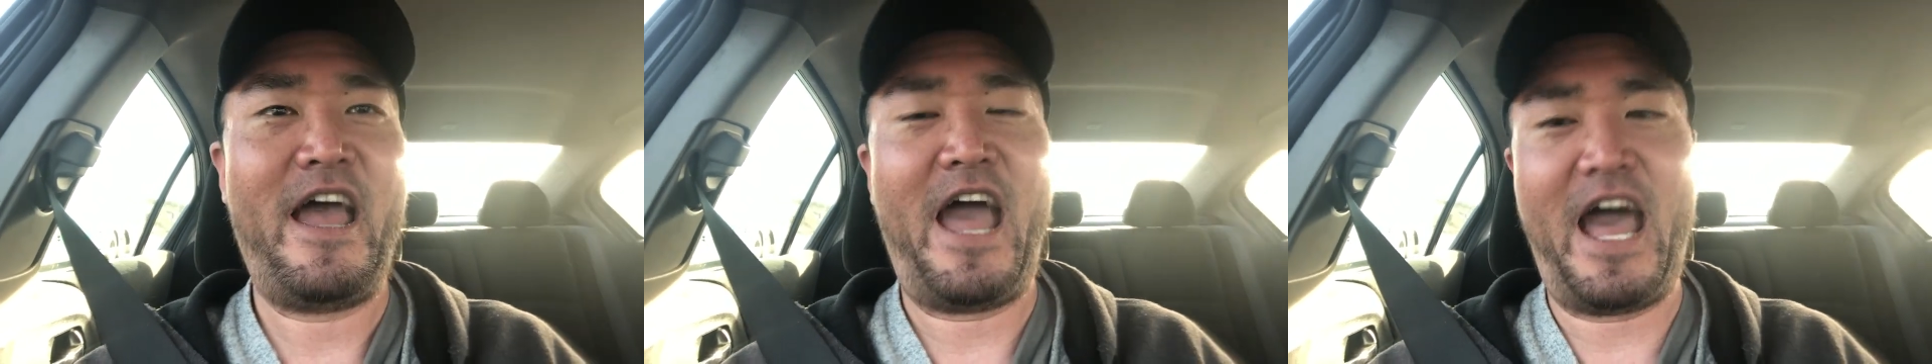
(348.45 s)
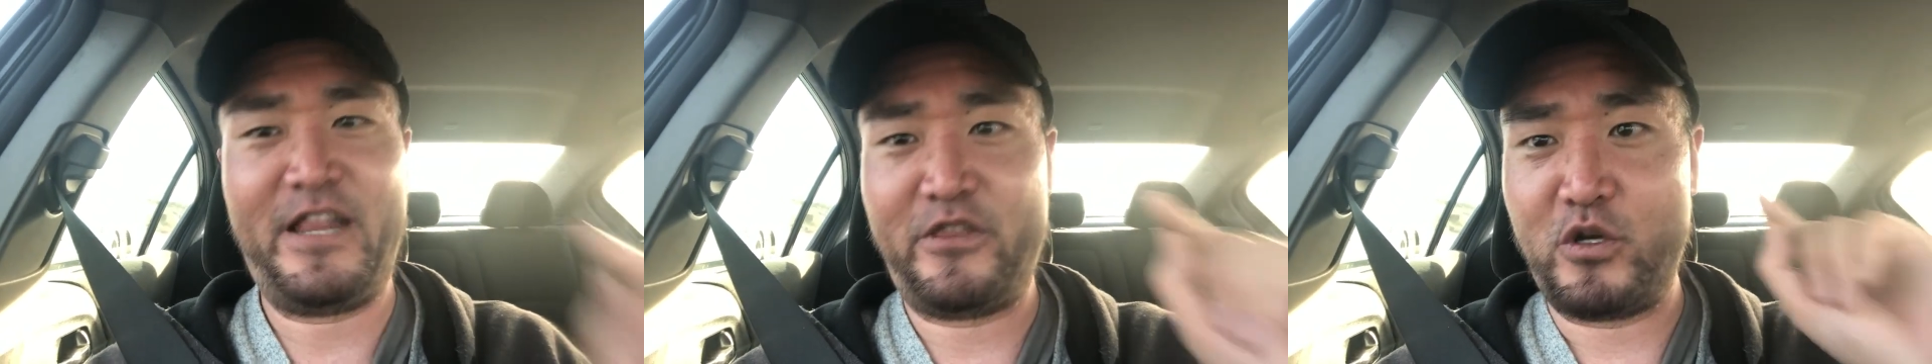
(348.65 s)

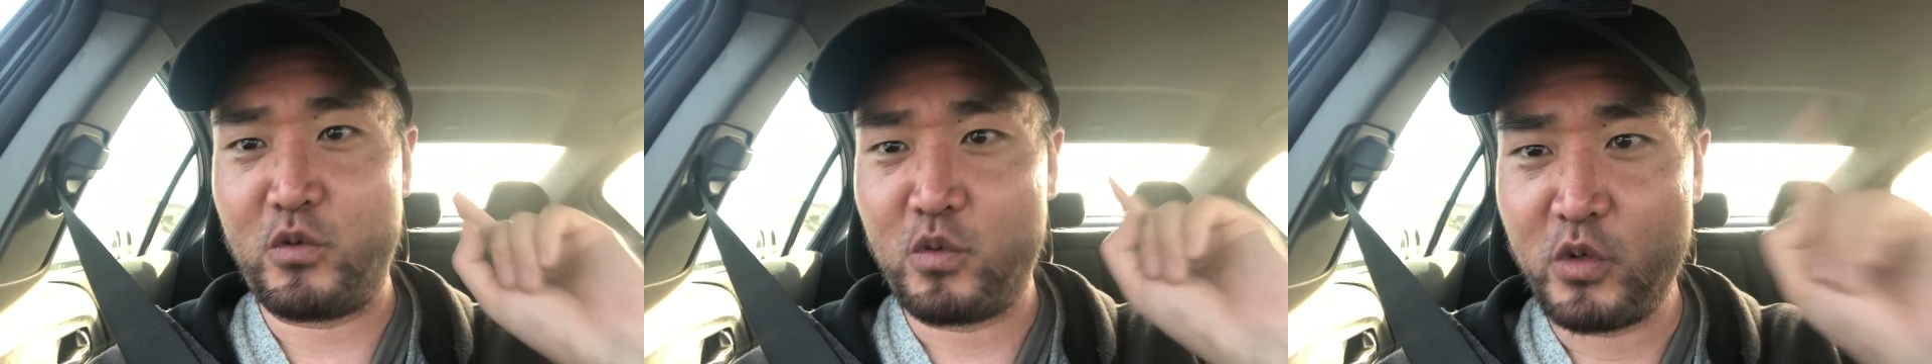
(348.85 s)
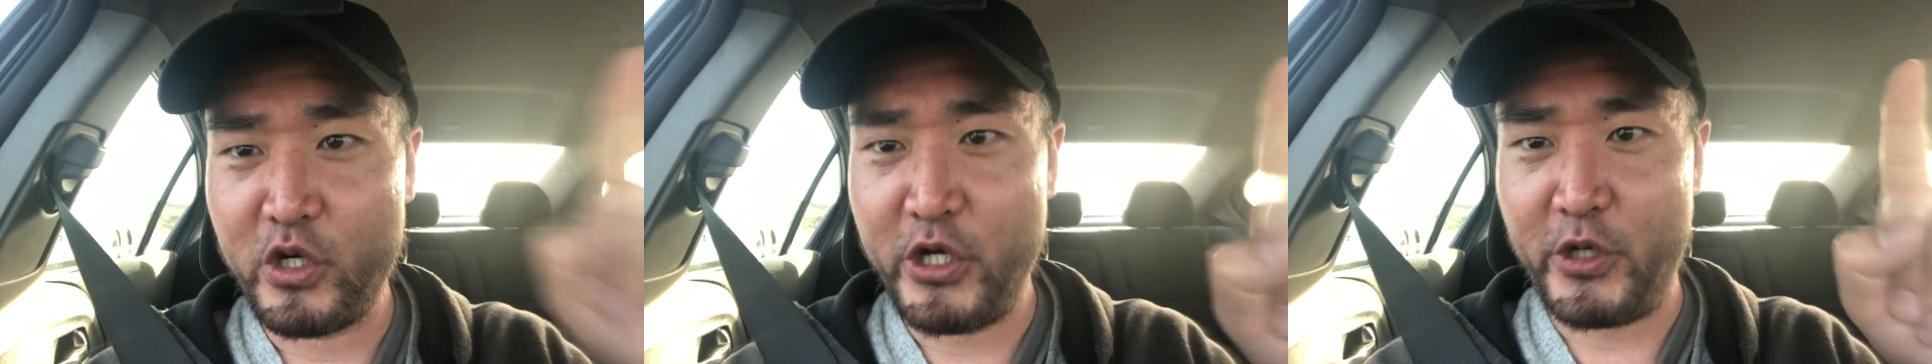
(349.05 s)
at the
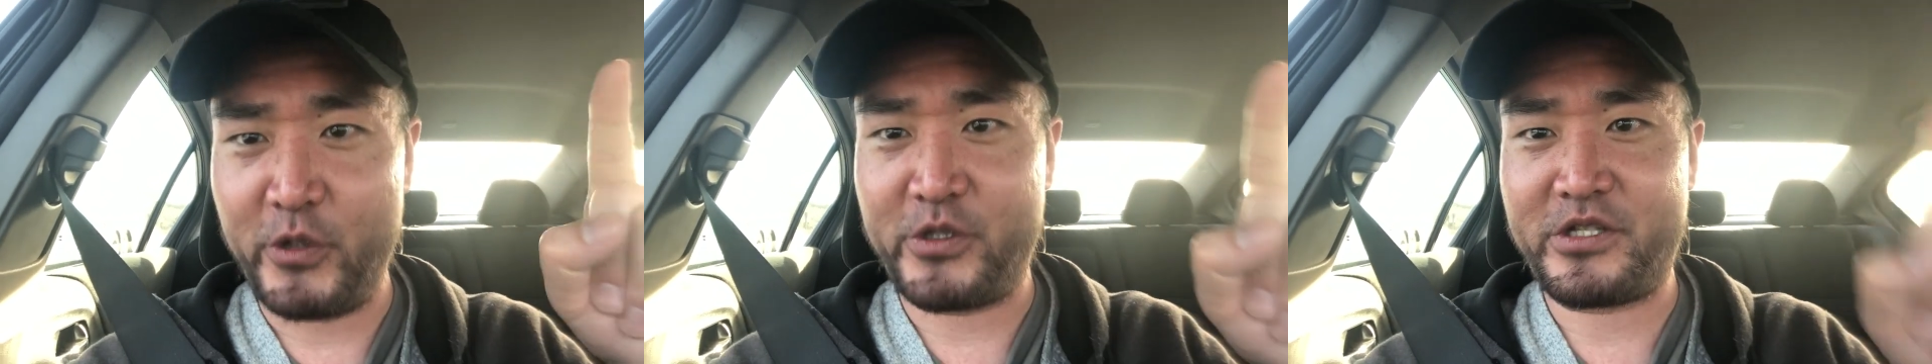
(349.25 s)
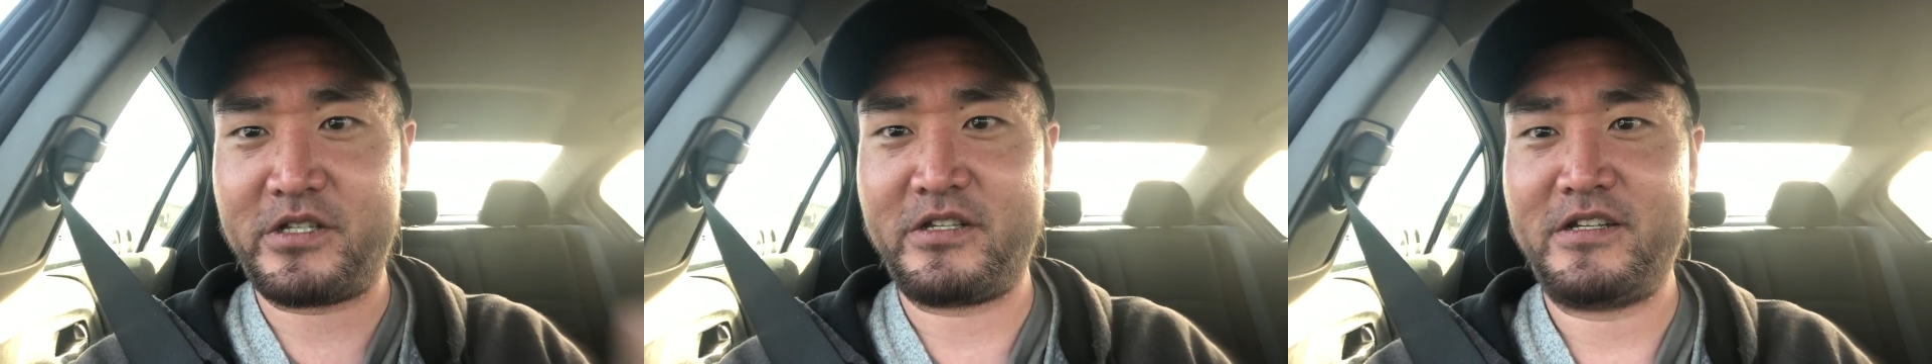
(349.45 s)

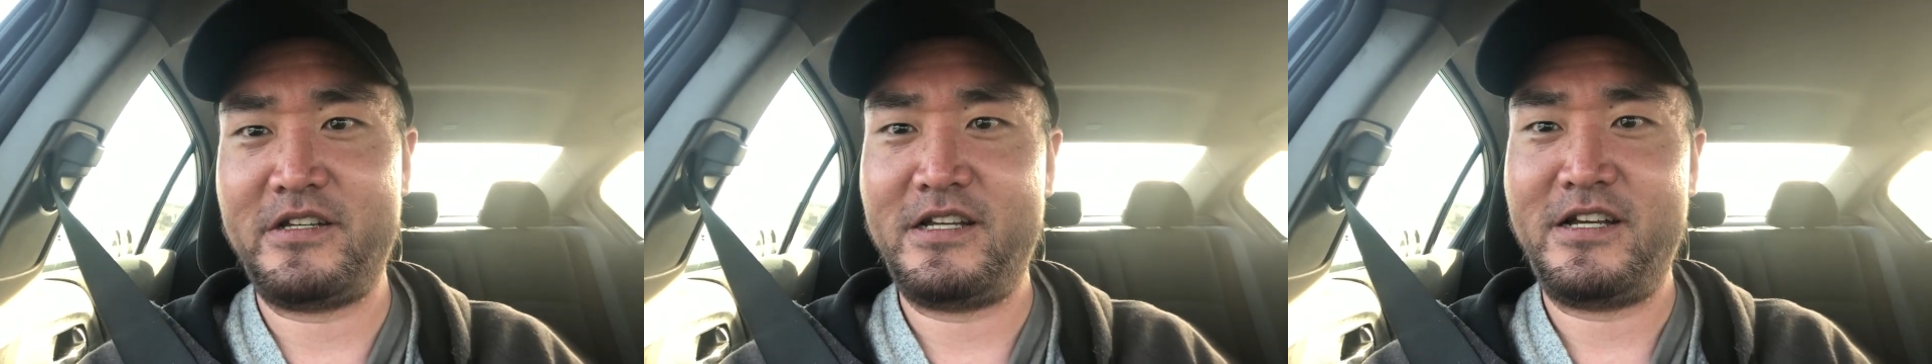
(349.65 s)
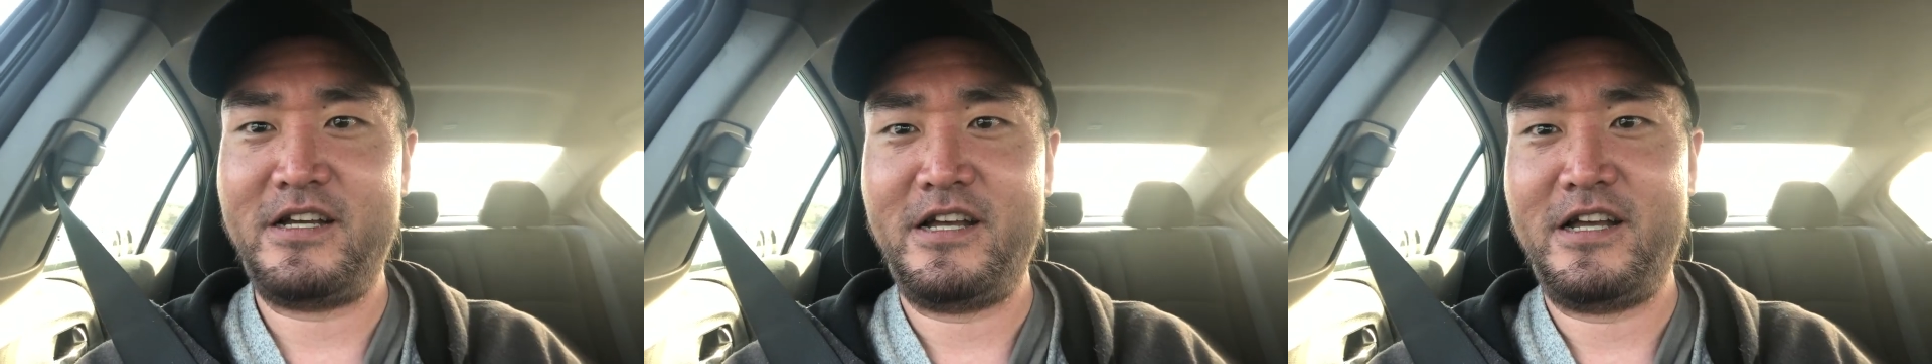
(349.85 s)
root
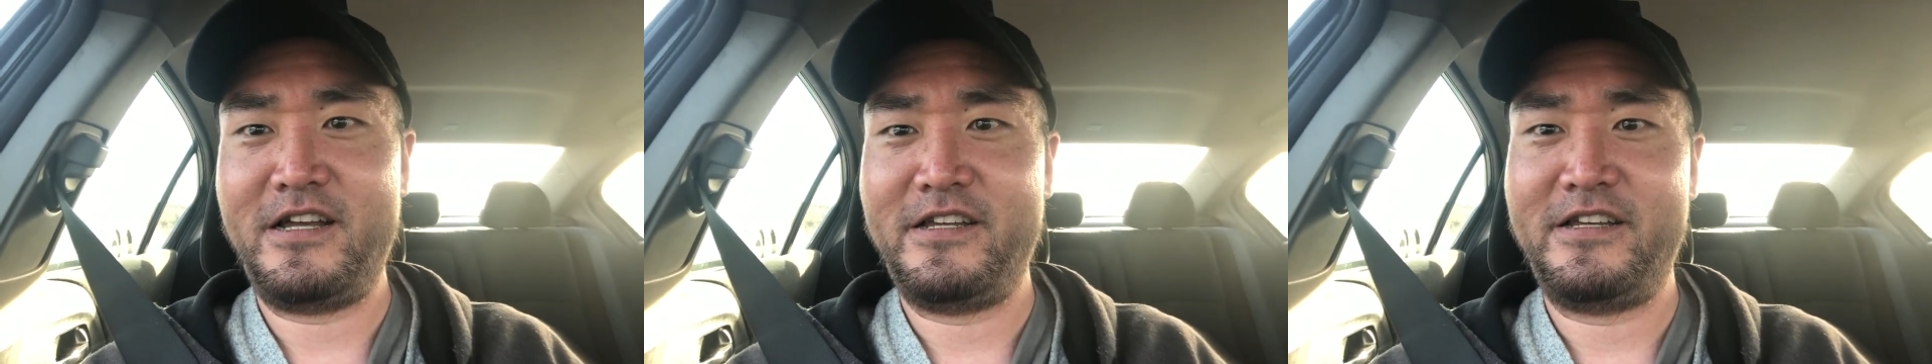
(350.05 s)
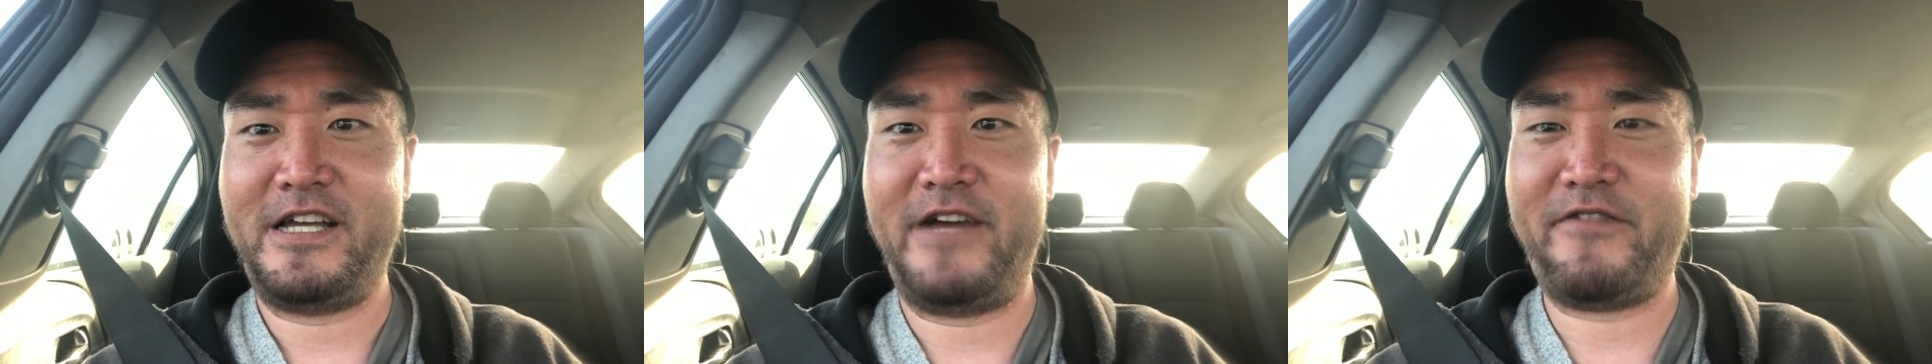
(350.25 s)

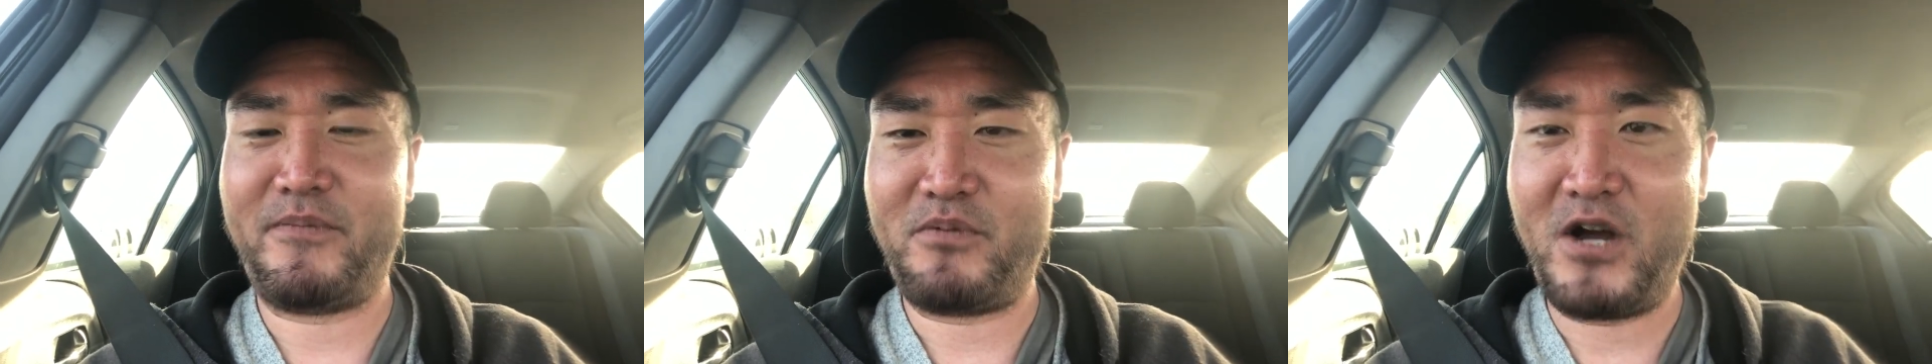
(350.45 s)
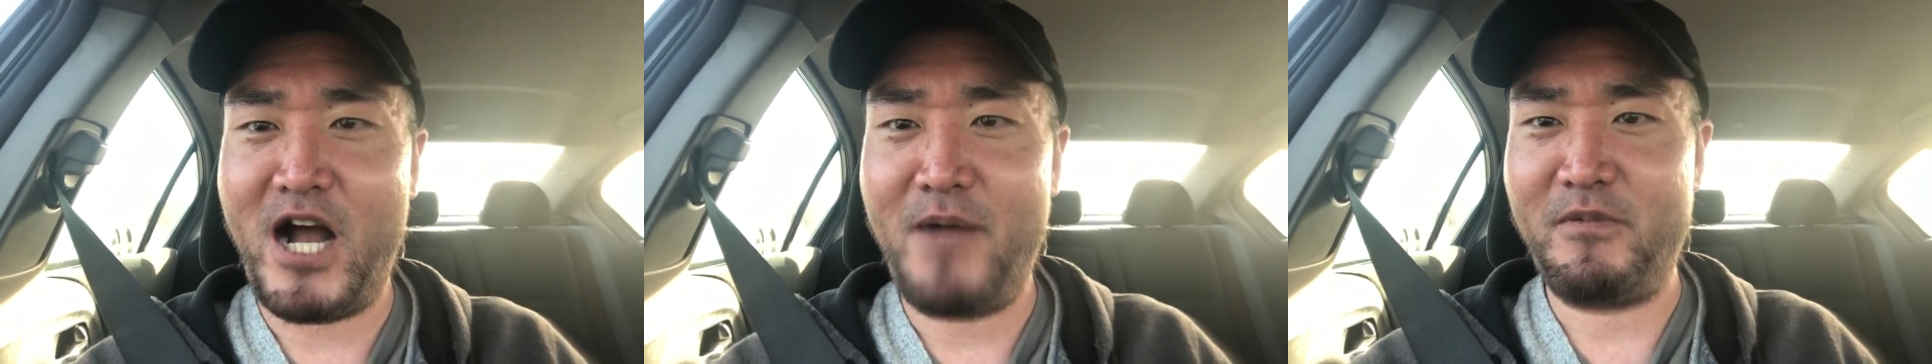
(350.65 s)
of the
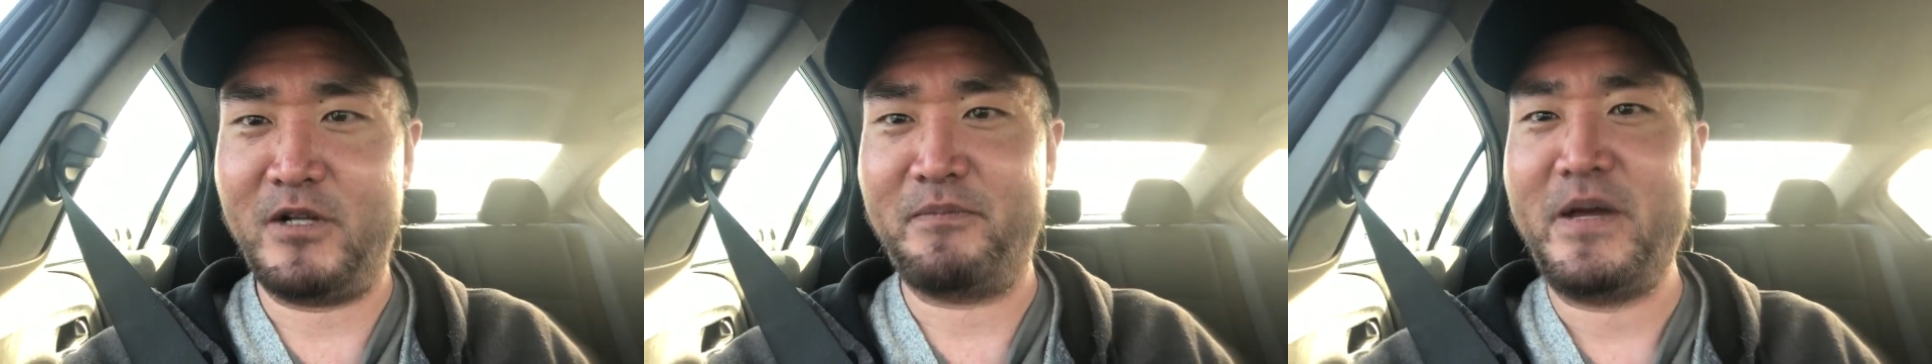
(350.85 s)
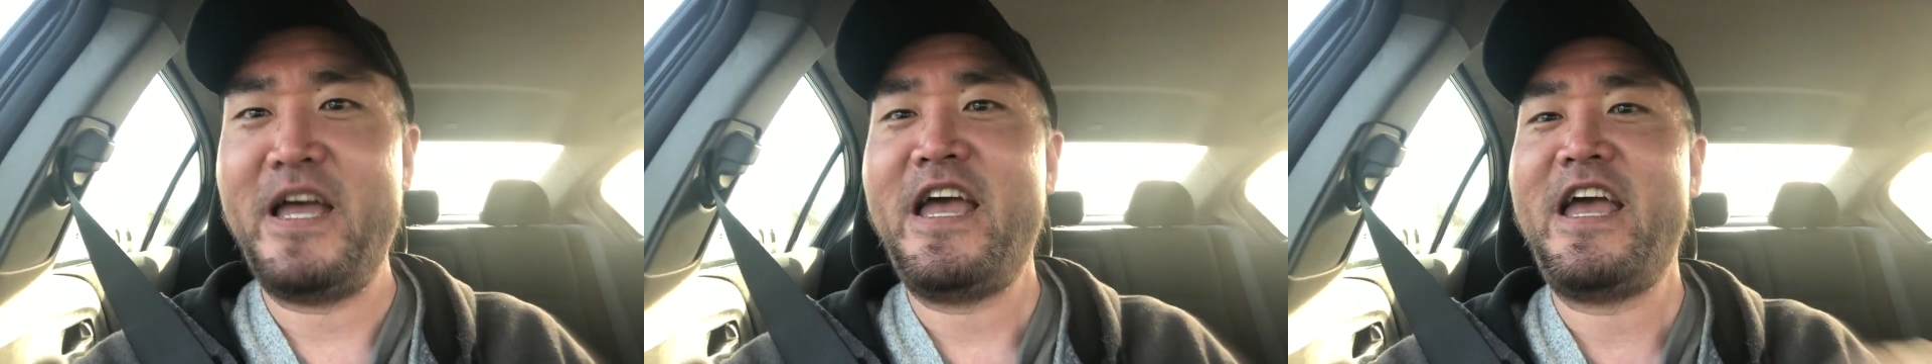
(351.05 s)

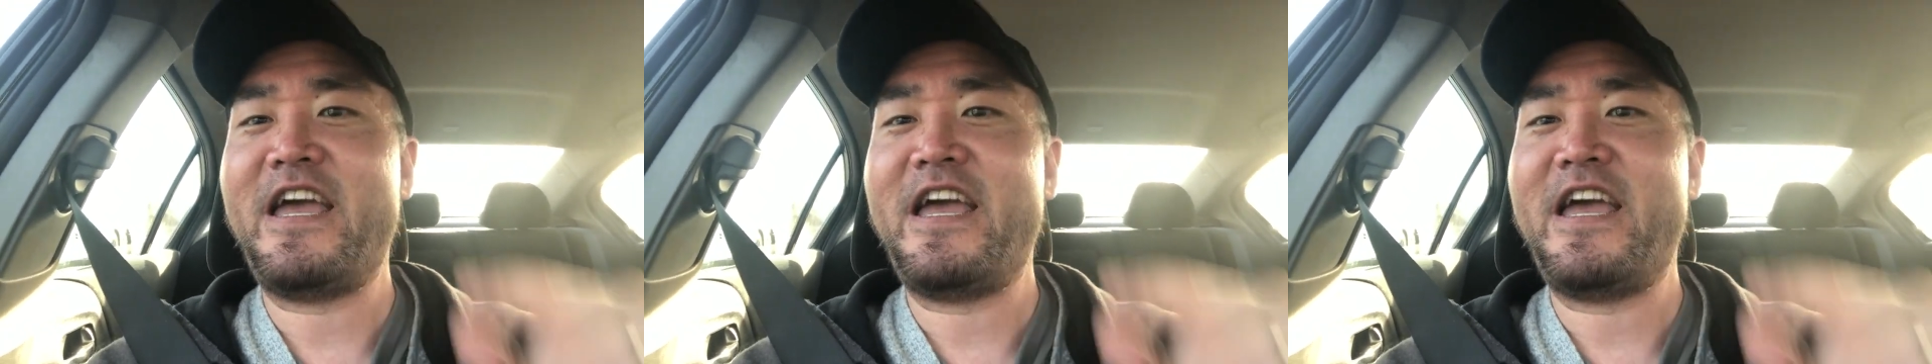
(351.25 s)
problem.